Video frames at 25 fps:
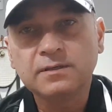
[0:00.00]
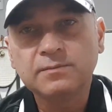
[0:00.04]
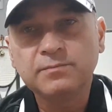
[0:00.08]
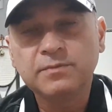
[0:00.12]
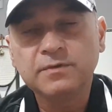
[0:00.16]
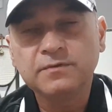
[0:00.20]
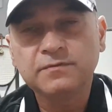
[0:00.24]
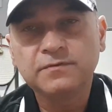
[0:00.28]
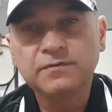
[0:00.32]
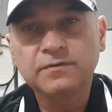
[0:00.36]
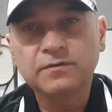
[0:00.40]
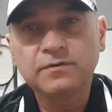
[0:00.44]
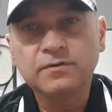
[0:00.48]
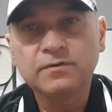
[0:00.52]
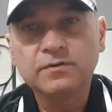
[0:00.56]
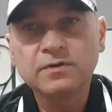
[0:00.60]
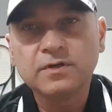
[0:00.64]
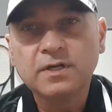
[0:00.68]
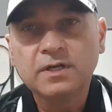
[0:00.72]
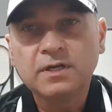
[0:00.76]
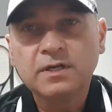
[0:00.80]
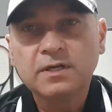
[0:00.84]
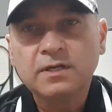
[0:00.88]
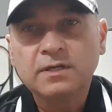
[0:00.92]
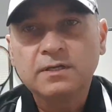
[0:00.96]
before
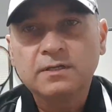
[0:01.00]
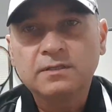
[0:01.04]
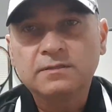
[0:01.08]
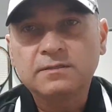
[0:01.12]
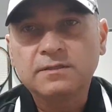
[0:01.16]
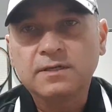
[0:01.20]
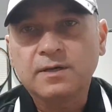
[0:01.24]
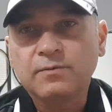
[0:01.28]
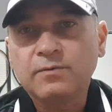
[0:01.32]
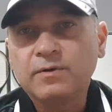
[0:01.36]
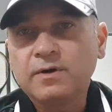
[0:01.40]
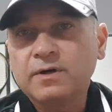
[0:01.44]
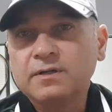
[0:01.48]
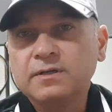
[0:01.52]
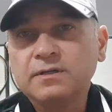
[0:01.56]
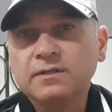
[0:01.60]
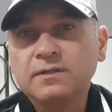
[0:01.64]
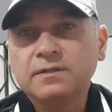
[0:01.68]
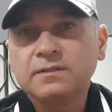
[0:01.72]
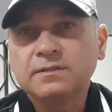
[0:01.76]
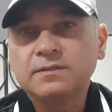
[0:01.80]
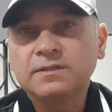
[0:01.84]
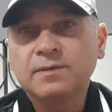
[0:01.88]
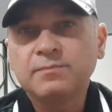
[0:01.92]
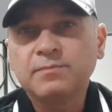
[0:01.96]

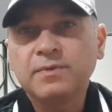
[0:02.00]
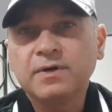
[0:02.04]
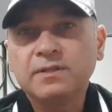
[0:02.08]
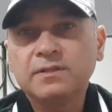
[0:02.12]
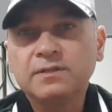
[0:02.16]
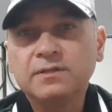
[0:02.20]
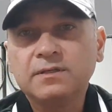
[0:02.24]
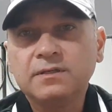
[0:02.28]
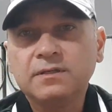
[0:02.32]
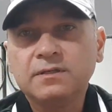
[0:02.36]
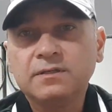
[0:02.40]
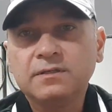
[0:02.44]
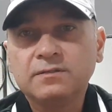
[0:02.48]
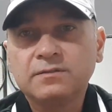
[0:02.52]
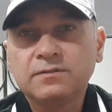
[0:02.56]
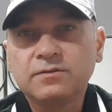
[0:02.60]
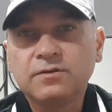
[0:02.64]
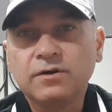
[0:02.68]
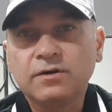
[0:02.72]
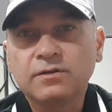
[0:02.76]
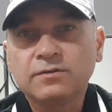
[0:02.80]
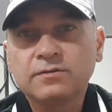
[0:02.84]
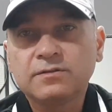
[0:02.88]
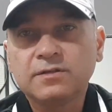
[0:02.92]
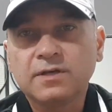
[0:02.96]
somebody has
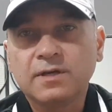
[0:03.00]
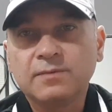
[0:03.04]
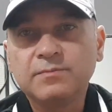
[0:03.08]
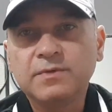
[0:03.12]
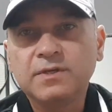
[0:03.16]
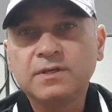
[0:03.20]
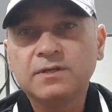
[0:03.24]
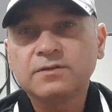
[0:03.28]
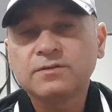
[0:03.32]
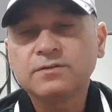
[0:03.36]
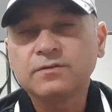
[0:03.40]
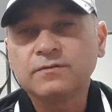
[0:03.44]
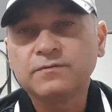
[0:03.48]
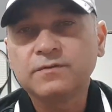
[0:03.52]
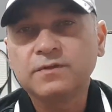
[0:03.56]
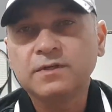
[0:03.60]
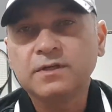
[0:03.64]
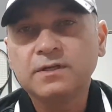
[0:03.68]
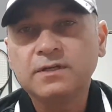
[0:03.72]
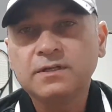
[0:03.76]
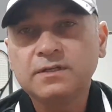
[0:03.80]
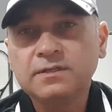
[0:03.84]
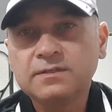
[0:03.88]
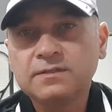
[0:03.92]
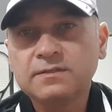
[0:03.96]
got some years of
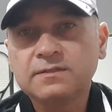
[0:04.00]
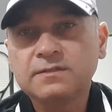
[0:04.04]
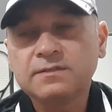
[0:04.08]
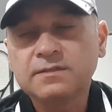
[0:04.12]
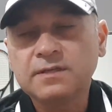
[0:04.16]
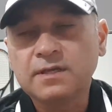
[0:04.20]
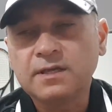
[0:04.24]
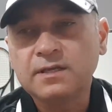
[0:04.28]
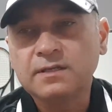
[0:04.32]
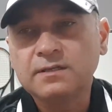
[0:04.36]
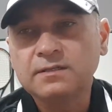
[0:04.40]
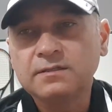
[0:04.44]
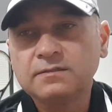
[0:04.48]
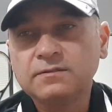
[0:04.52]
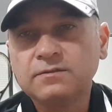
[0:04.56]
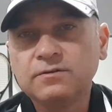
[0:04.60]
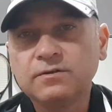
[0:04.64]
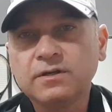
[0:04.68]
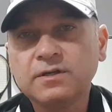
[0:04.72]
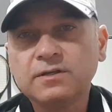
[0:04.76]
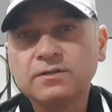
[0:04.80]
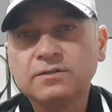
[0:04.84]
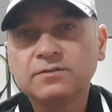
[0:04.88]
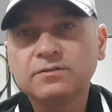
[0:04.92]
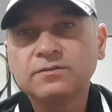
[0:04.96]
tennis and
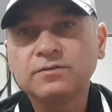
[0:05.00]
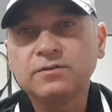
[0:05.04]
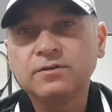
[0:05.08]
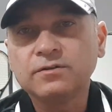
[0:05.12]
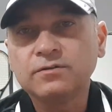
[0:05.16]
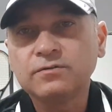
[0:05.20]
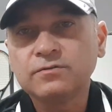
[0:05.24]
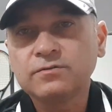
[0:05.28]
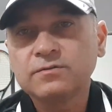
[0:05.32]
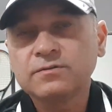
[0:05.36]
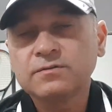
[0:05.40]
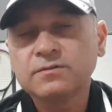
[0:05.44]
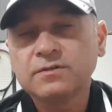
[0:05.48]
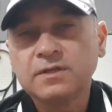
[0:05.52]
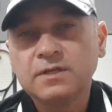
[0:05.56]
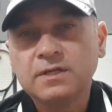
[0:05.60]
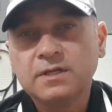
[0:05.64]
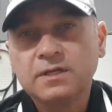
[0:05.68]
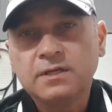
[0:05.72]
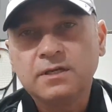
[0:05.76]
great strokes